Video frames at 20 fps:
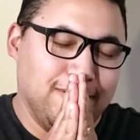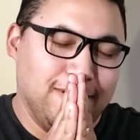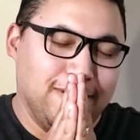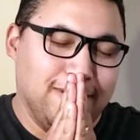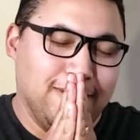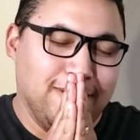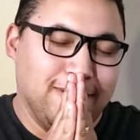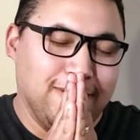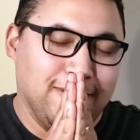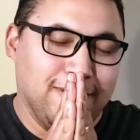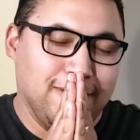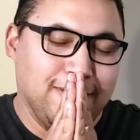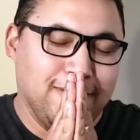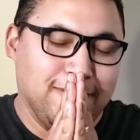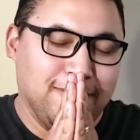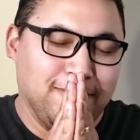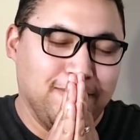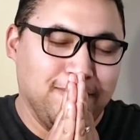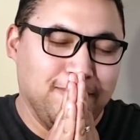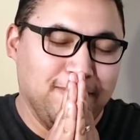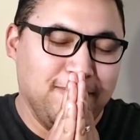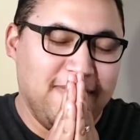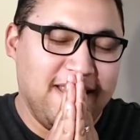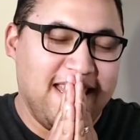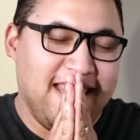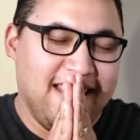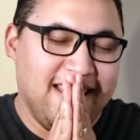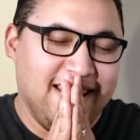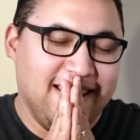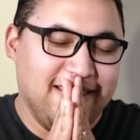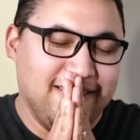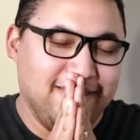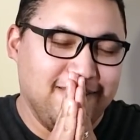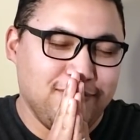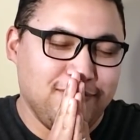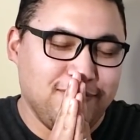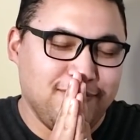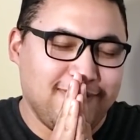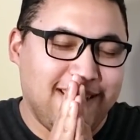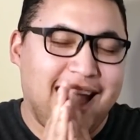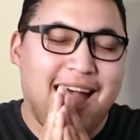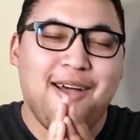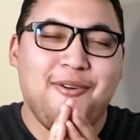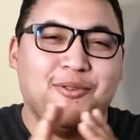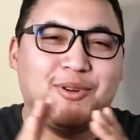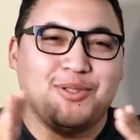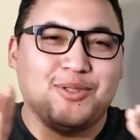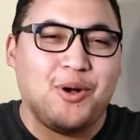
Oh man. I was